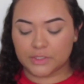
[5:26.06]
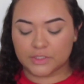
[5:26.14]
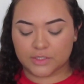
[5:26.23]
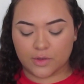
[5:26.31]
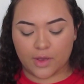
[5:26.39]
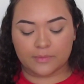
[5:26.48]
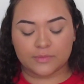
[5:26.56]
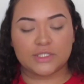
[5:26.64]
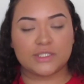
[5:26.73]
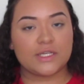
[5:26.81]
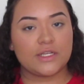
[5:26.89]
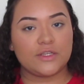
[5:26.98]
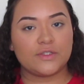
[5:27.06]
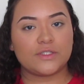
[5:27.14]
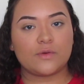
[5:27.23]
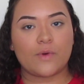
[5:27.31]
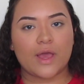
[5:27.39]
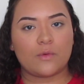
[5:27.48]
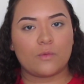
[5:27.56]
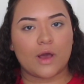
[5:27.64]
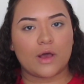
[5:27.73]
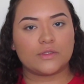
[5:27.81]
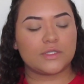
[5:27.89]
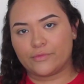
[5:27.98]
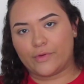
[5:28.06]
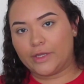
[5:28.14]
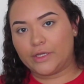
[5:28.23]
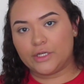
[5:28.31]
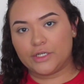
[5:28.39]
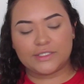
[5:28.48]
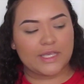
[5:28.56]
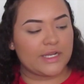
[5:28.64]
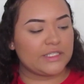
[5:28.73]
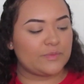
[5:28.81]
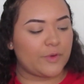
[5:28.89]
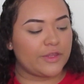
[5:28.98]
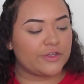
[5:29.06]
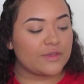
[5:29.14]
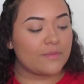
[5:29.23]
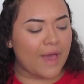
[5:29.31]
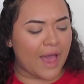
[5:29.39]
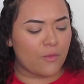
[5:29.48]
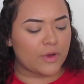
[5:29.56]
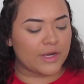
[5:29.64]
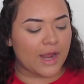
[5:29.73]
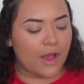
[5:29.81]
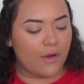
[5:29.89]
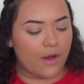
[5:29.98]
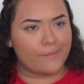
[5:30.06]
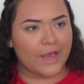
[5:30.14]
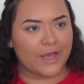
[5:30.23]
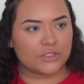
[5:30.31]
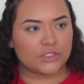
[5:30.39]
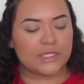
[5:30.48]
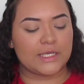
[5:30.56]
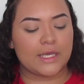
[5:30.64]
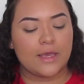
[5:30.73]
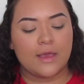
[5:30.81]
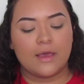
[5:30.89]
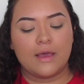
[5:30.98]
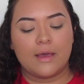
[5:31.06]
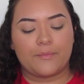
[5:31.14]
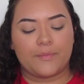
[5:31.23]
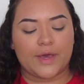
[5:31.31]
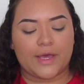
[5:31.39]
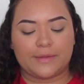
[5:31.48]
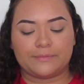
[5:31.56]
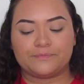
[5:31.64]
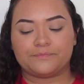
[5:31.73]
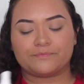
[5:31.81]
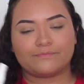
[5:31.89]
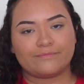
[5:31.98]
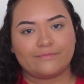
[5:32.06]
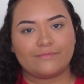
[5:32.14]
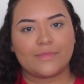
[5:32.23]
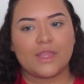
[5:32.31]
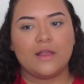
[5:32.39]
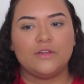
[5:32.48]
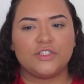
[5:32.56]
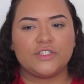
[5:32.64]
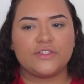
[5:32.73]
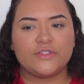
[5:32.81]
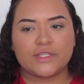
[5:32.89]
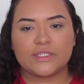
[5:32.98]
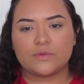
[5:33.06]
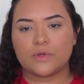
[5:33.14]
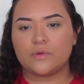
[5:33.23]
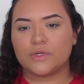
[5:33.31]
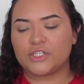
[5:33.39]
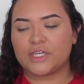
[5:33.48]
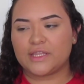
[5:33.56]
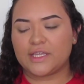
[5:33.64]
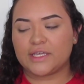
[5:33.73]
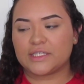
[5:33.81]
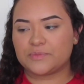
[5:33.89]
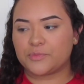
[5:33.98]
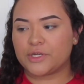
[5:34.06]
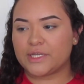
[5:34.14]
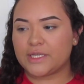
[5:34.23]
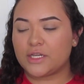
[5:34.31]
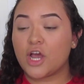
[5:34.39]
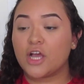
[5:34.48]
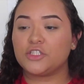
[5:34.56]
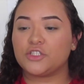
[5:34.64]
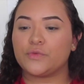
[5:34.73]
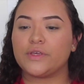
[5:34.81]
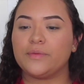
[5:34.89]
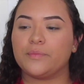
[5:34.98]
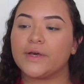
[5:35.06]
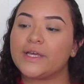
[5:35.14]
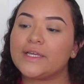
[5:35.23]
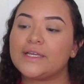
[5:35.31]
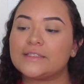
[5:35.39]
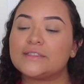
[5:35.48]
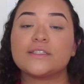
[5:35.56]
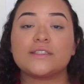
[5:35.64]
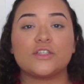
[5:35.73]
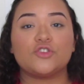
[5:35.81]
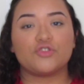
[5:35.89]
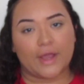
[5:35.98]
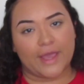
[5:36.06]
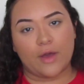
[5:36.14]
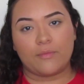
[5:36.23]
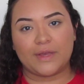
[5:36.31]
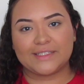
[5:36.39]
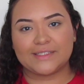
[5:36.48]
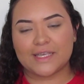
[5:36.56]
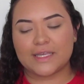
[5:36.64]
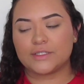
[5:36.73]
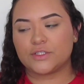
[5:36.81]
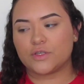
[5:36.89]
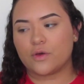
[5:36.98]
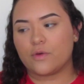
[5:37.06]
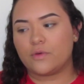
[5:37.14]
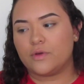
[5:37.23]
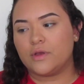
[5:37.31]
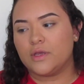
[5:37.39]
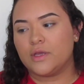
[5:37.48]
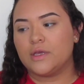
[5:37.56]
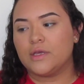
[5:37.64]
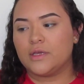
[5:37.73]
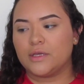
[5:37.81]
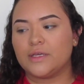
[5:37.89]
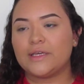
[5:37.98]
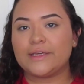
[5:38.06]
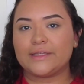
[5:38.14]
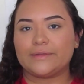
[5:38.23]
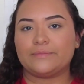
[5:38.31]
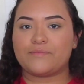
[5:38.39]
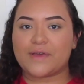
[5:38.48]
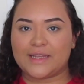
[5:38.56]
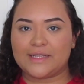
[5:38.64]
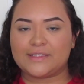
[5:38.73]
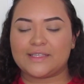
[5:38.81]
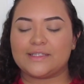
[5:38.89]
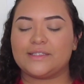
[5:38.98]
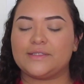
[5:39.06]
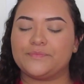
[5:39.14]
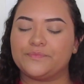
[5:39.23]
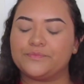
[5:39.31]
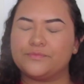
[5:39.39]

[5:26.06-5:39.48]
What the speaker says: So I'm just gonna use the Wet n Wild regular setting spray. There's a matte one now, actually. But I'll just use this one, which I think is pretty, not dewy, but it doesn't dry out my skin. So it balances.